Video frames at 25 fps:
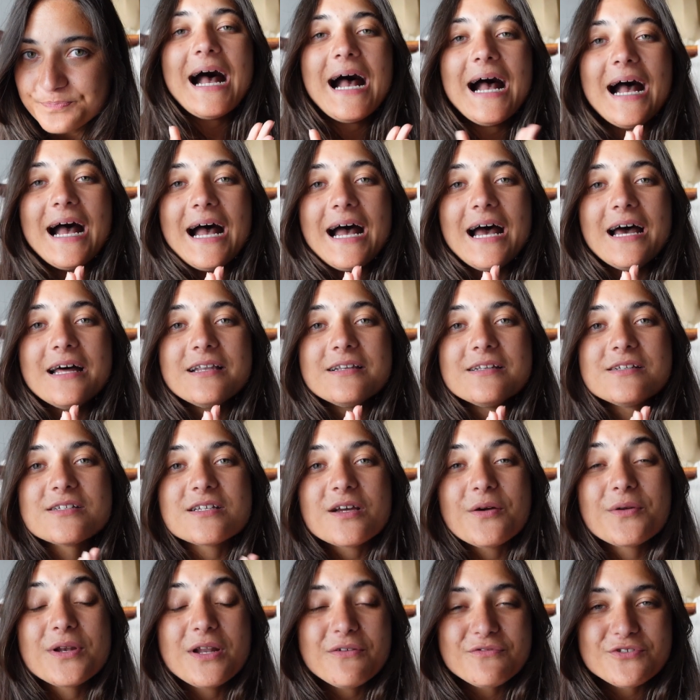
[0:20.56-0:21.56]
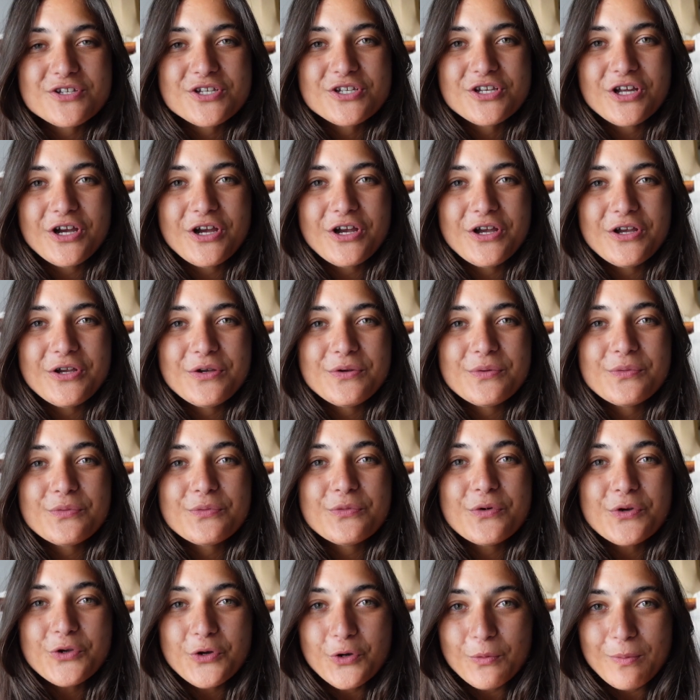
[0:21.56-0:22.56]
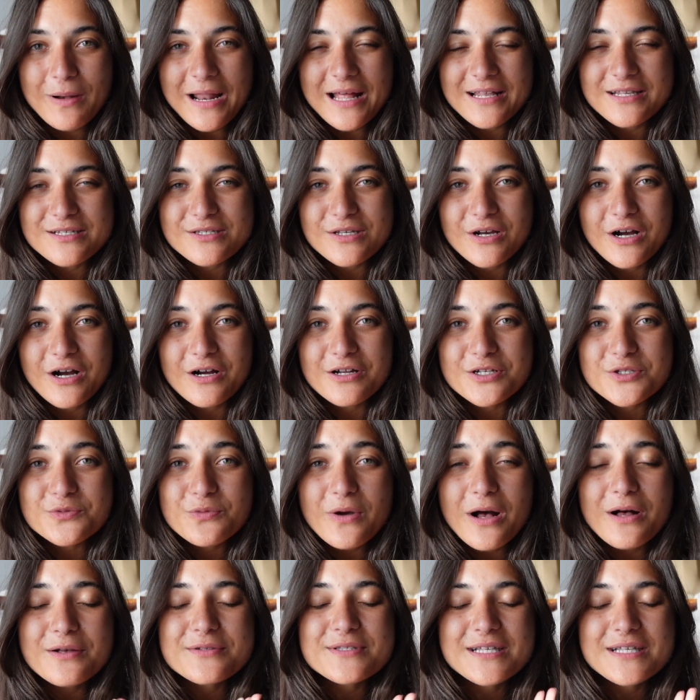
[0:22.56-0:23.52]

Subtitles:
And I would love to know what your plans are as well,